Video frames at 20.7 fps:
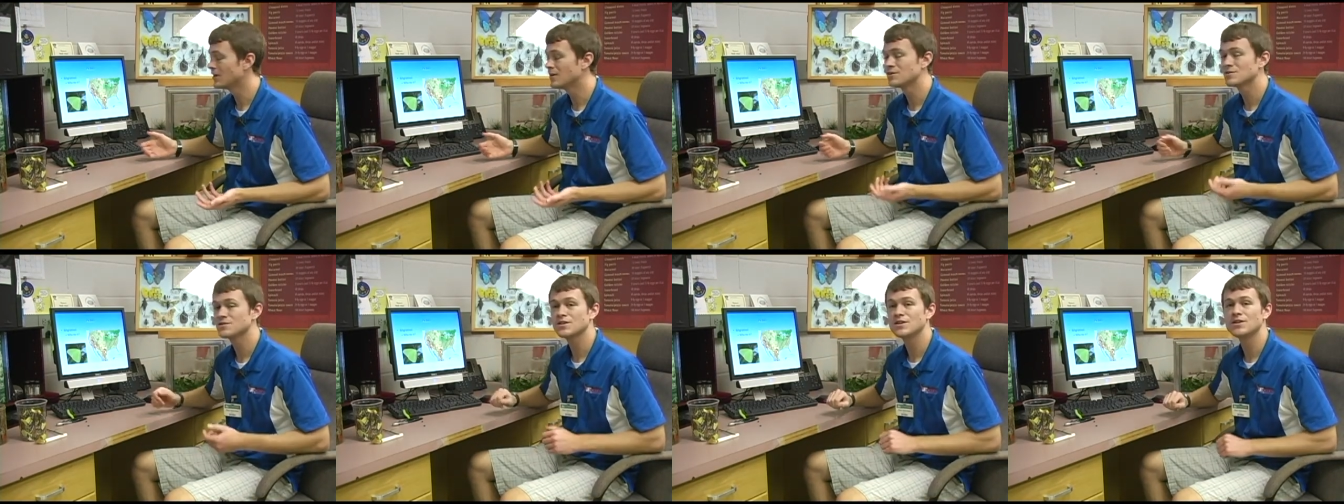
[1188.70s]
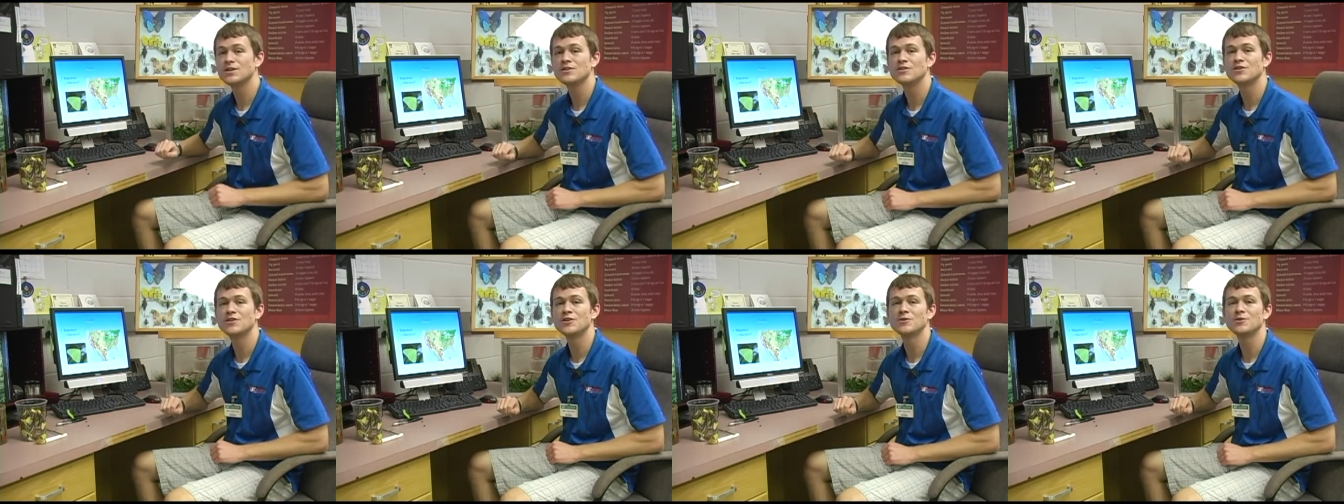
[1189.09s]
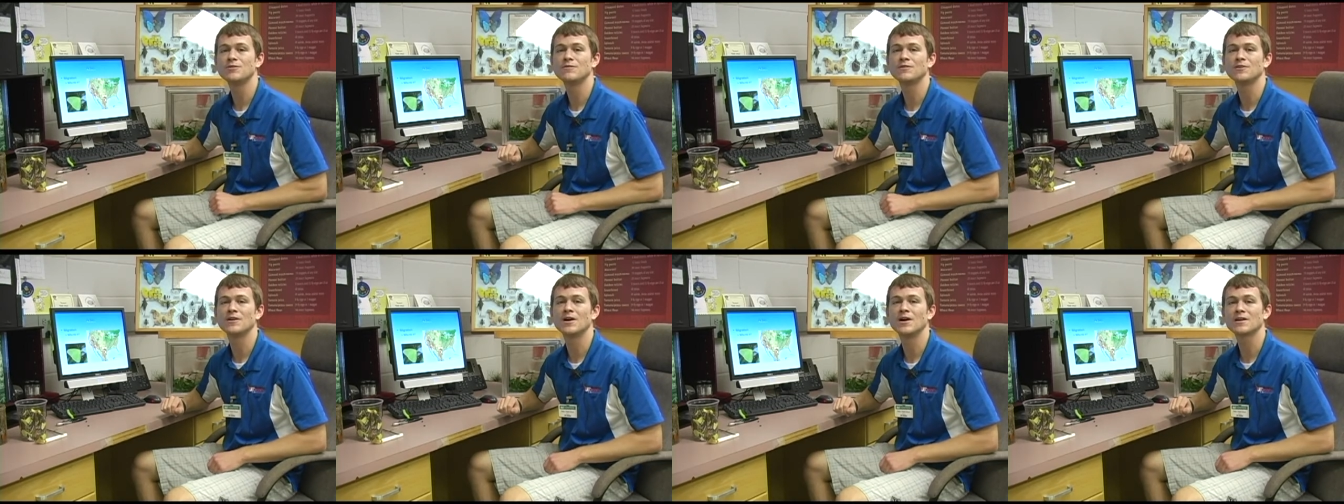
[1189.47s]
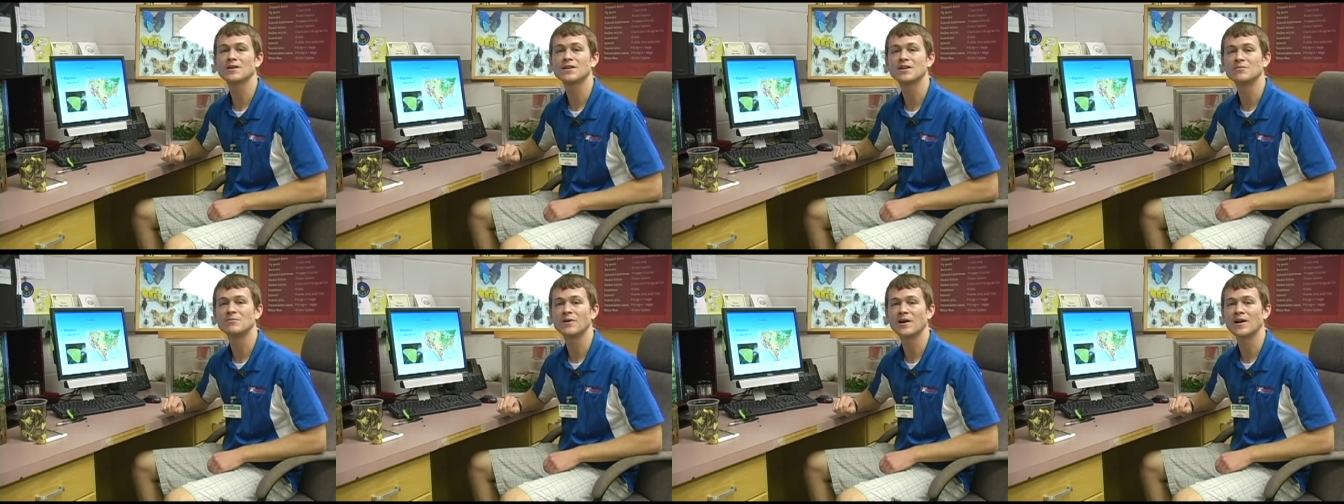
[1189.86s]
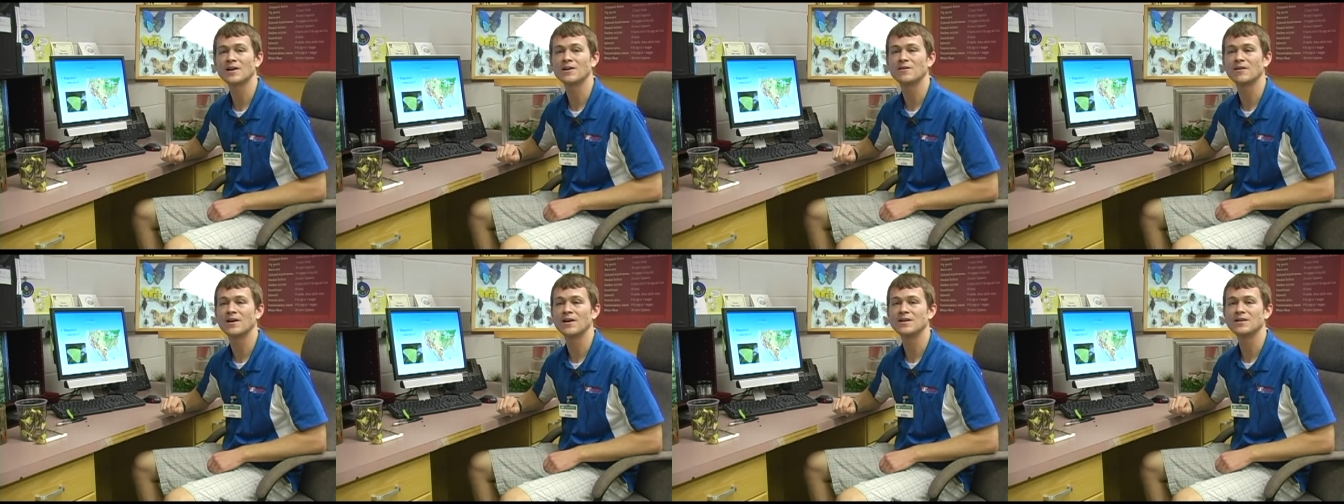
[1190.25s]
else can you do if you're not going to
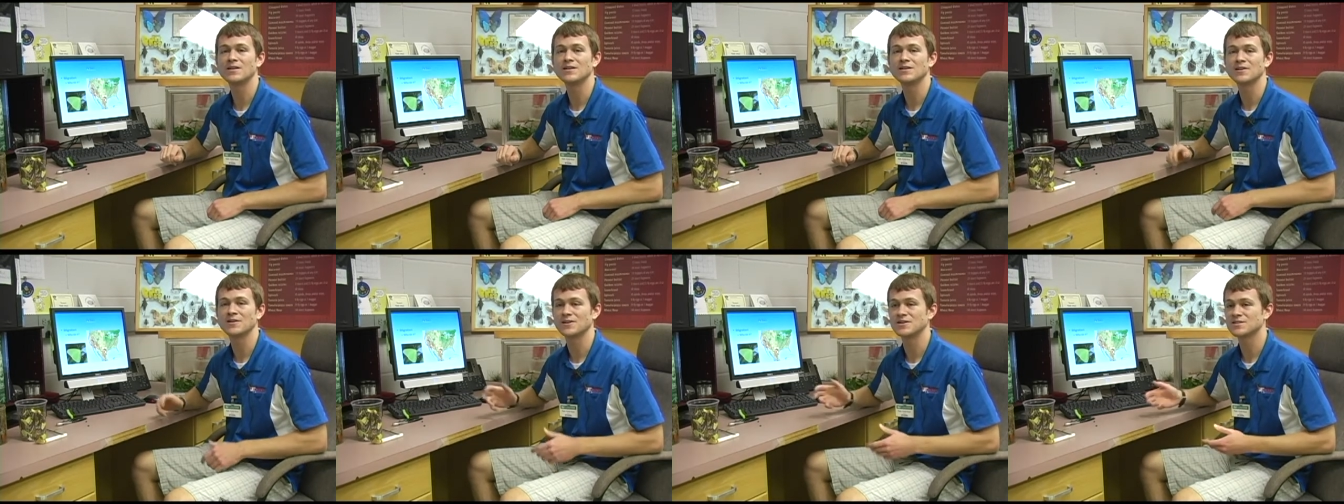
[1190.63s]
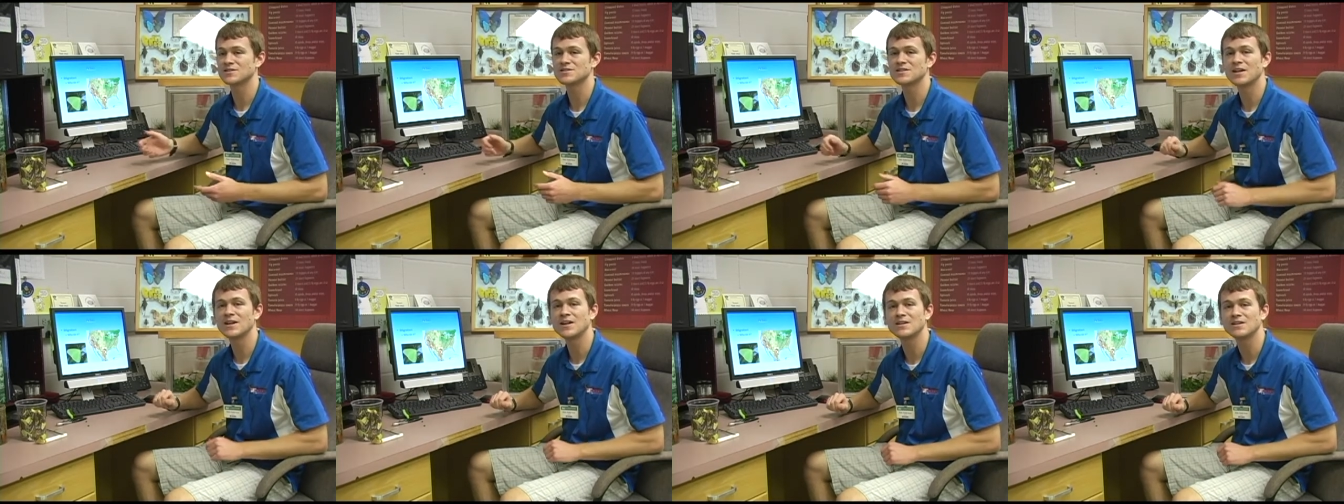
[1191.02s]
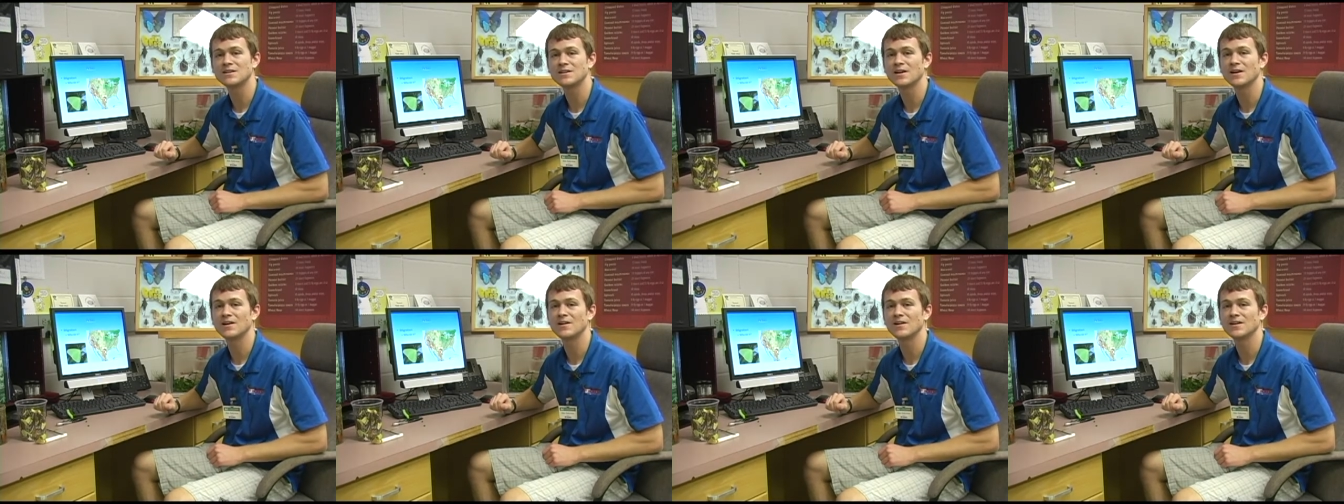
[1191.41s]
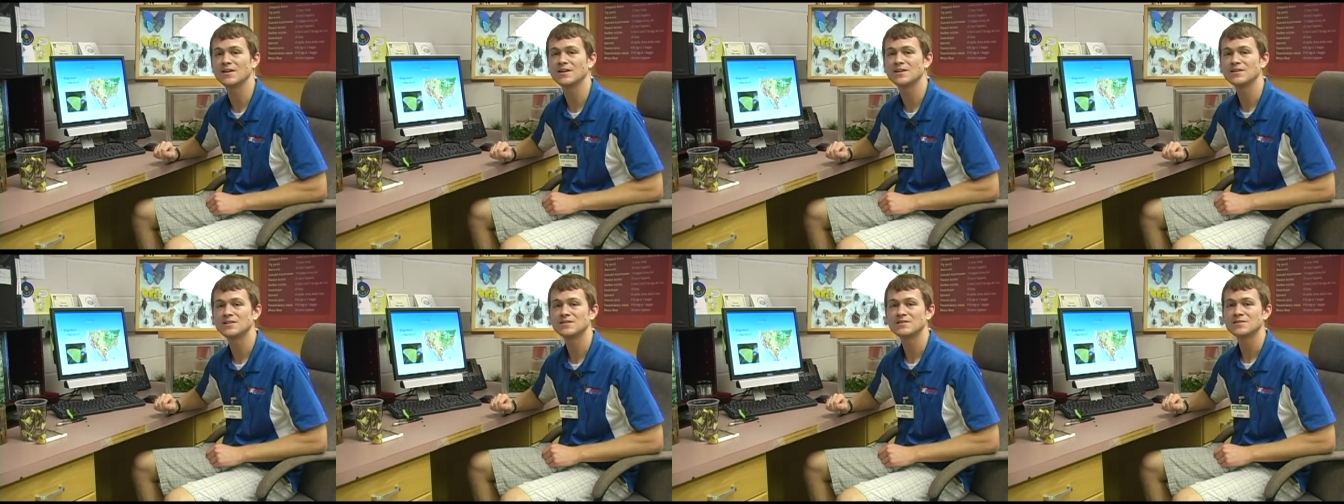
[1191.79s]
migrate and you're going to stay in the area?